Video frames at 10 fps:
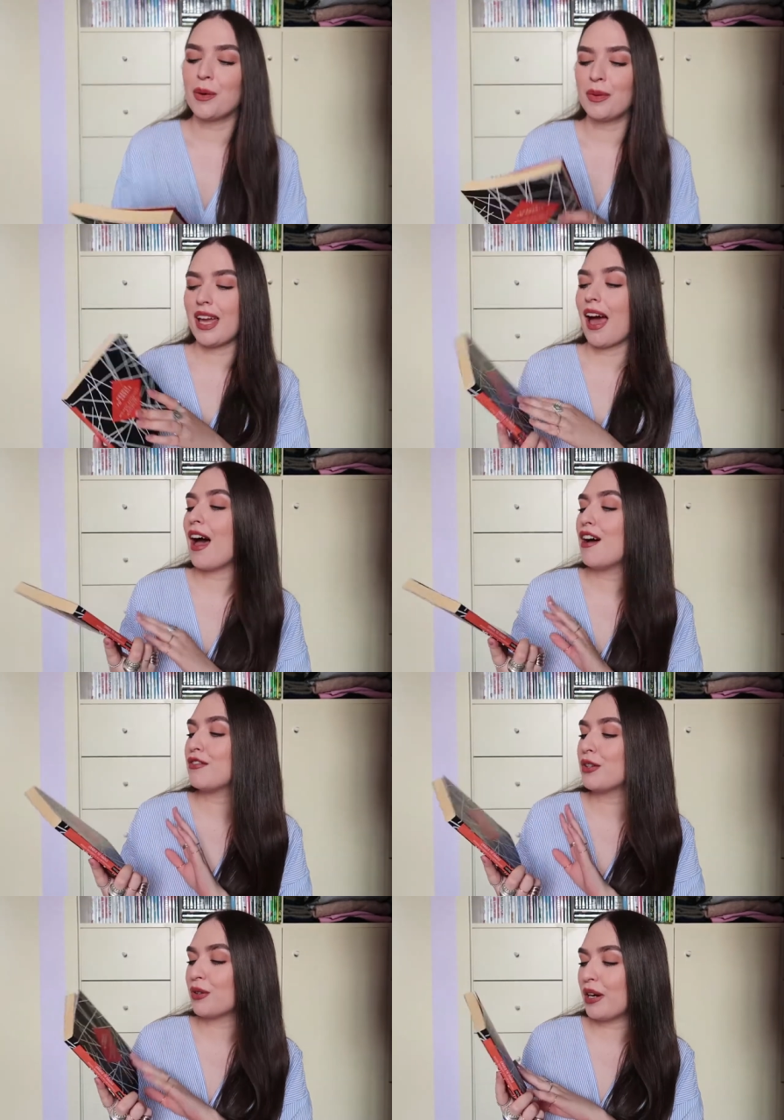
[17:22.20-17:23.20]
we have
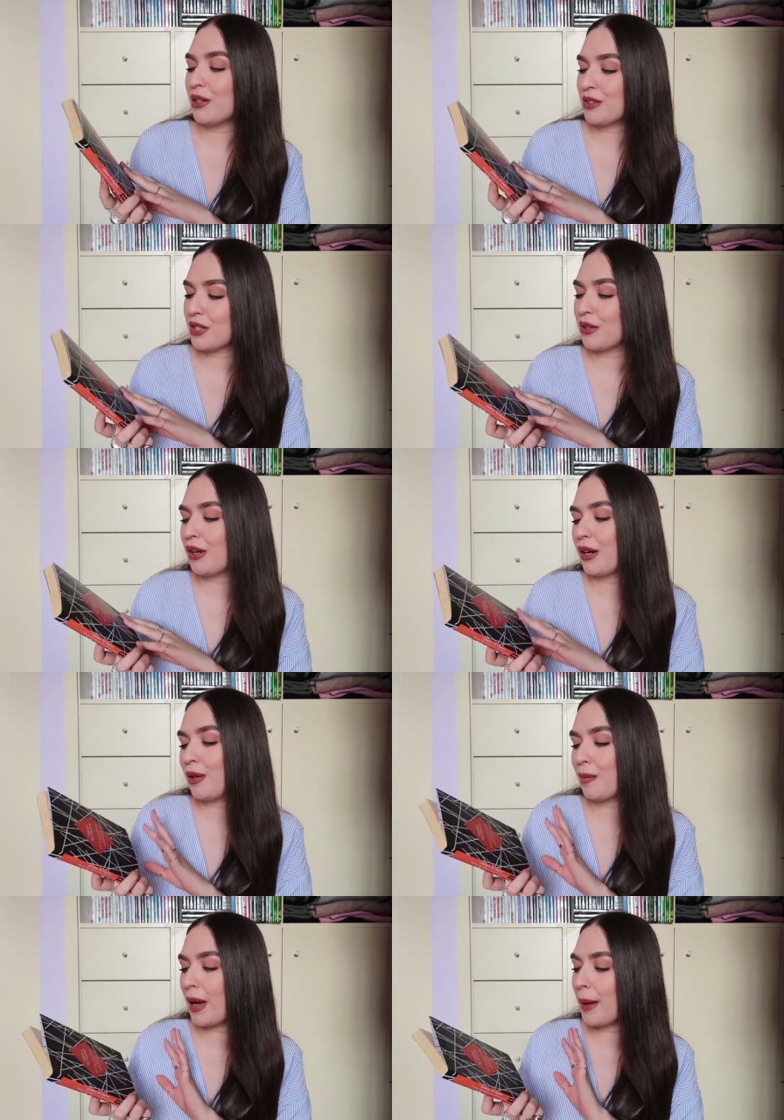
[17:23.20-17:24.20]
Cradle to
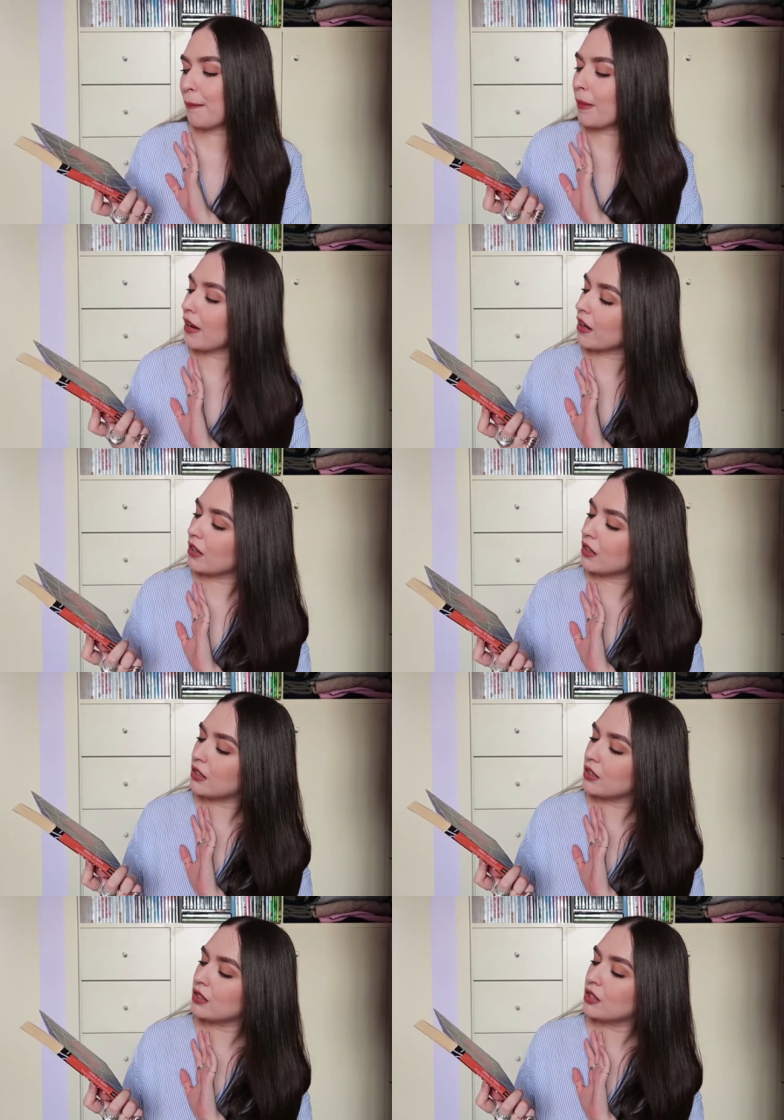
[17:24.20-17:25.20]
Cradle by
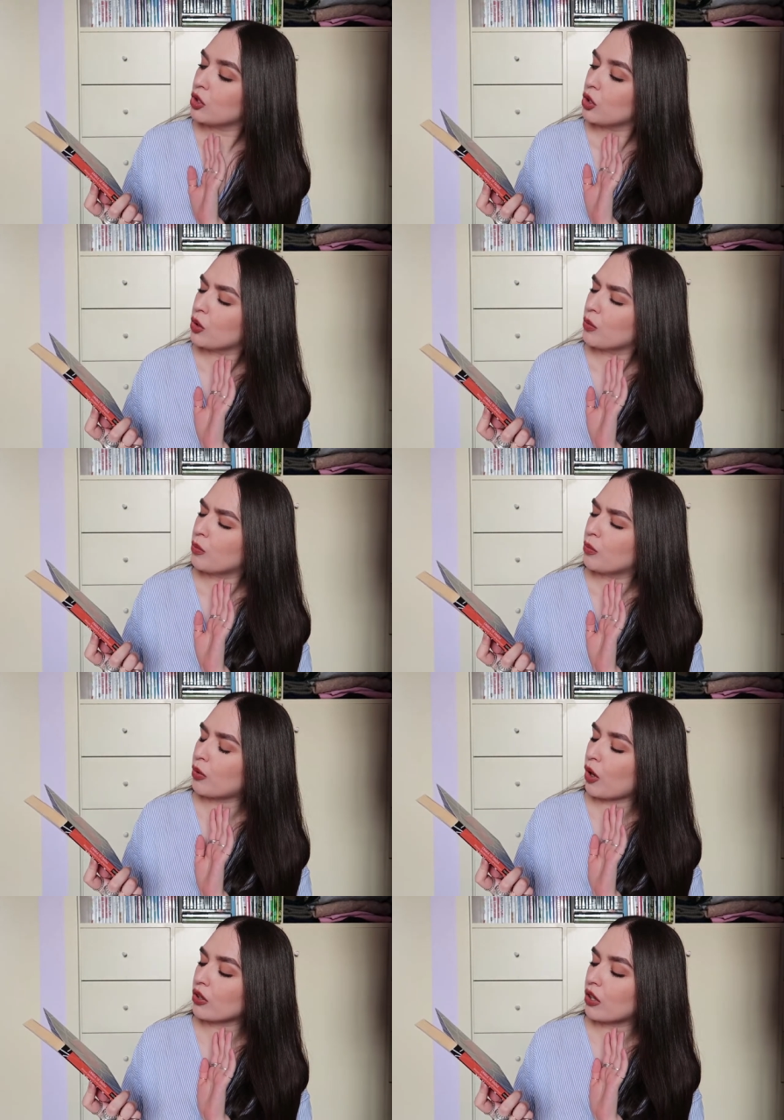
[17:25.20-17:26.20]
Michael
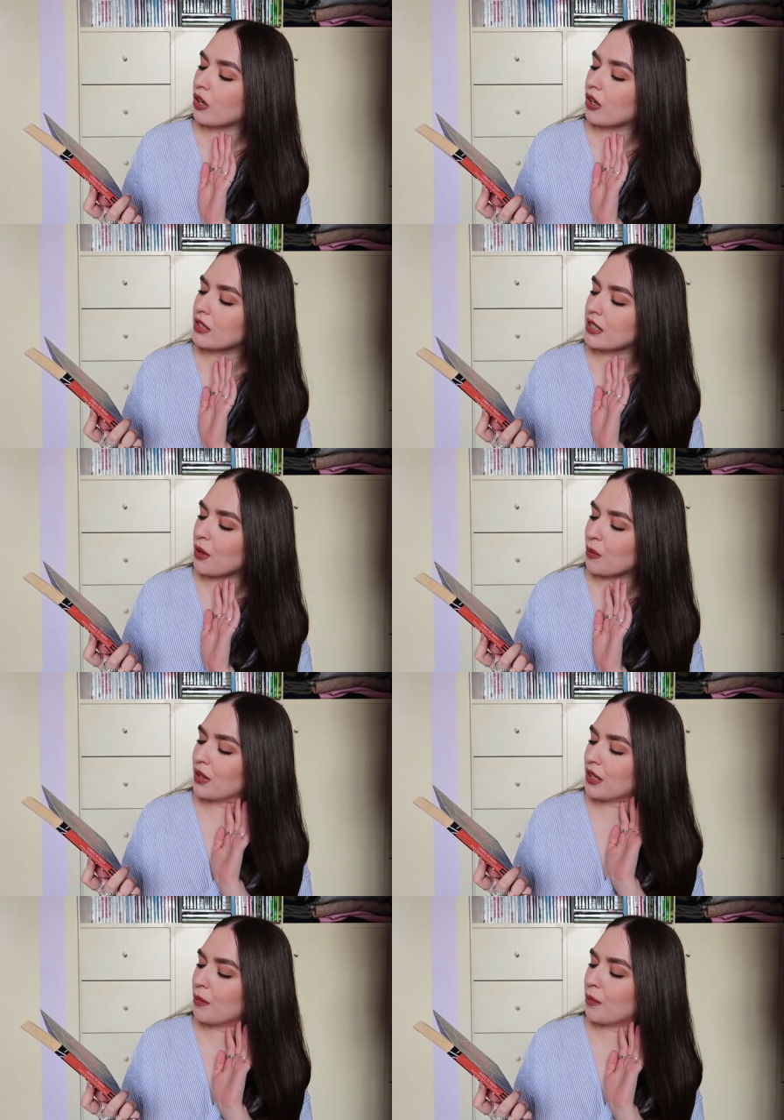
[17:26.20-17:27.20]
Braungart and
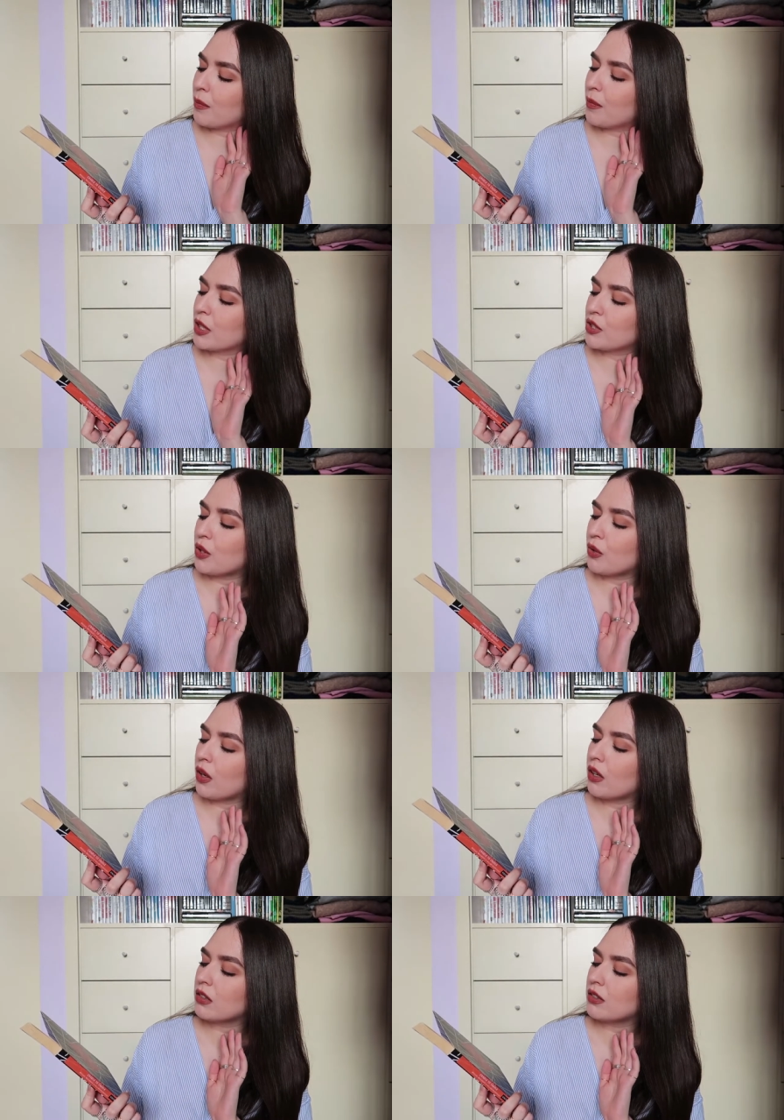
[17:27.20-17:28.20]
William
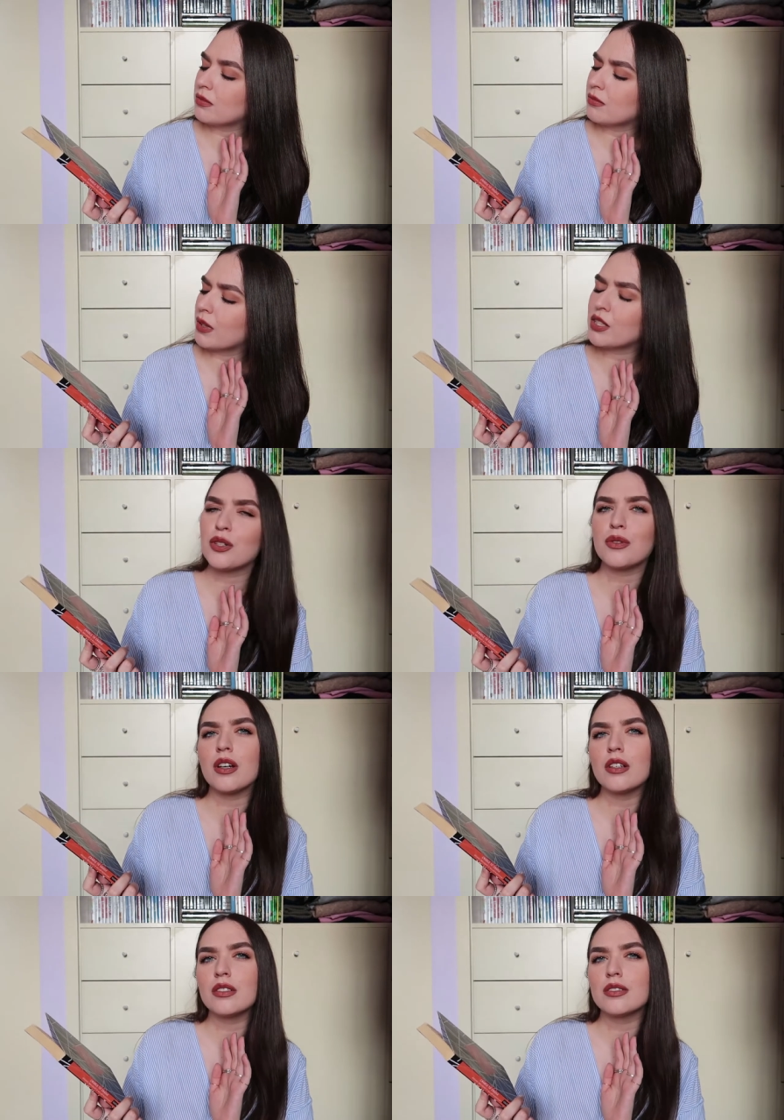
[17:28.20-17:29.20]
McDonough.
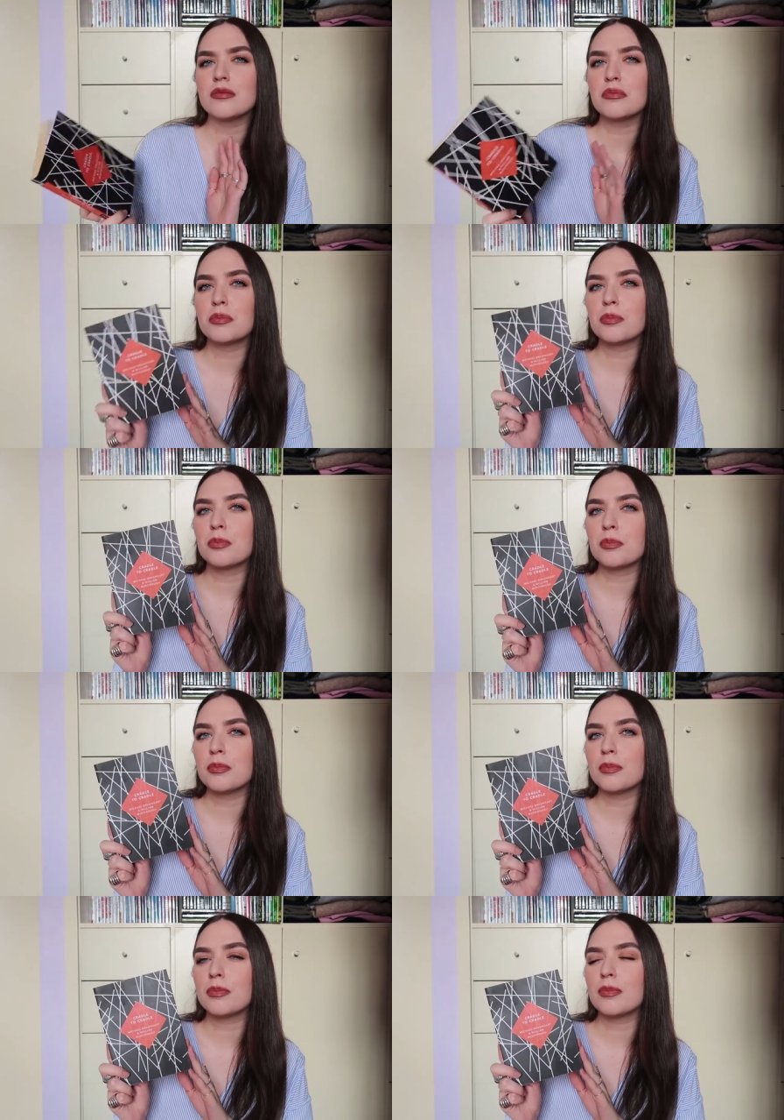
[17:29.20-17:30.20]
McDonough?
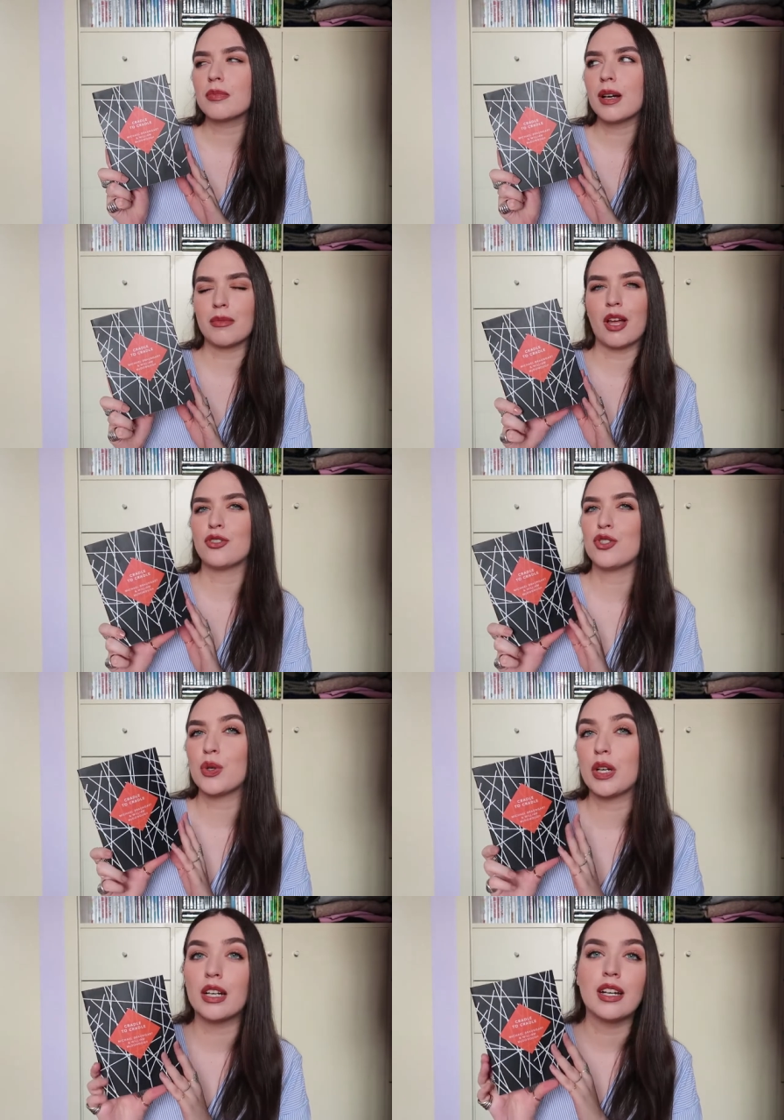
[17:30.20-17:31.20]
I'm not
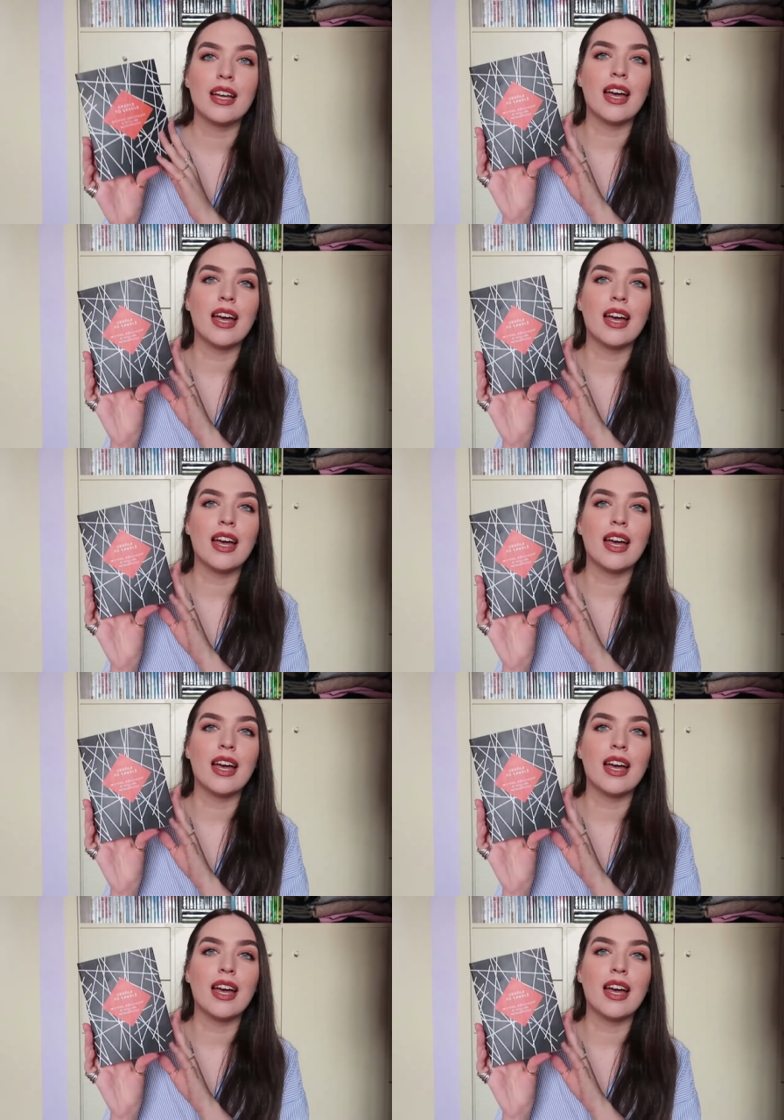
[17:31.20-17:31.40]
sure.